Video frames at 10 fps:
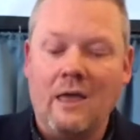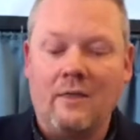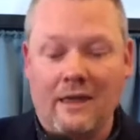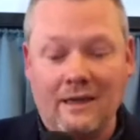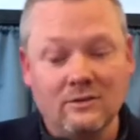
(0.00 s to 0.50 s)

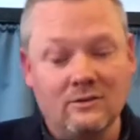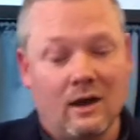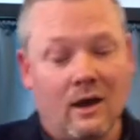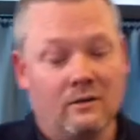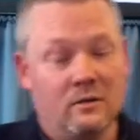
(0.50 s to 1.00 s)
The
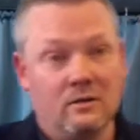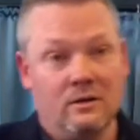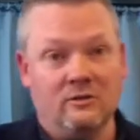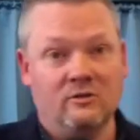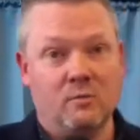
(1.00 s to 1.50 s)
inside
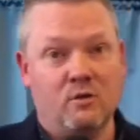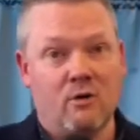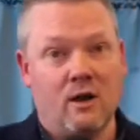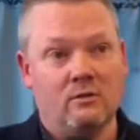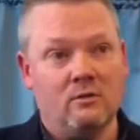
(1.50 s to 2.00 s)
needs to be
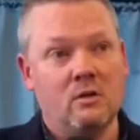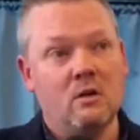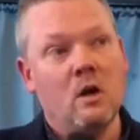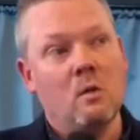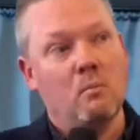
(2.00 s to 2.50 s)
right,
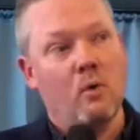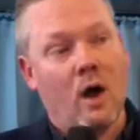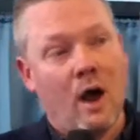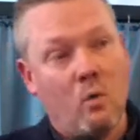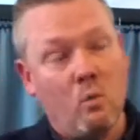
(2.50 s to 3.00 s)
but
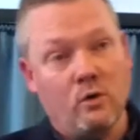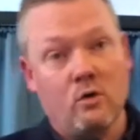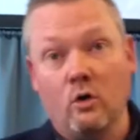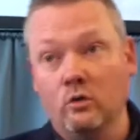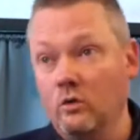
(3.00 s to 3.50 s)
outward
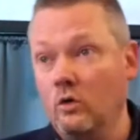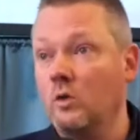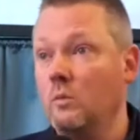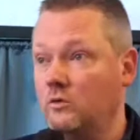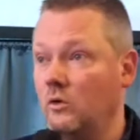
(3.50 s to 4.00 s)

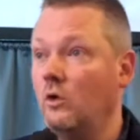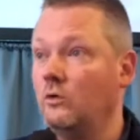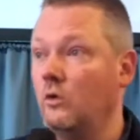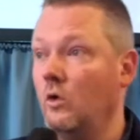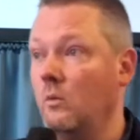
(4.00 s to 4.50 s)
conduct must
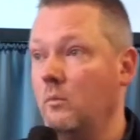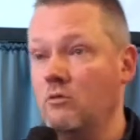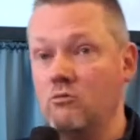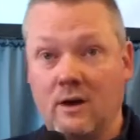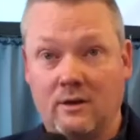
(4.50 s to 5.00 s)
also be
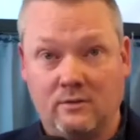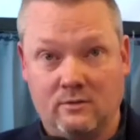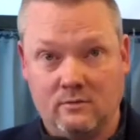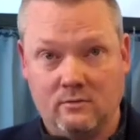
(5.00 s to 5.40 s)
right.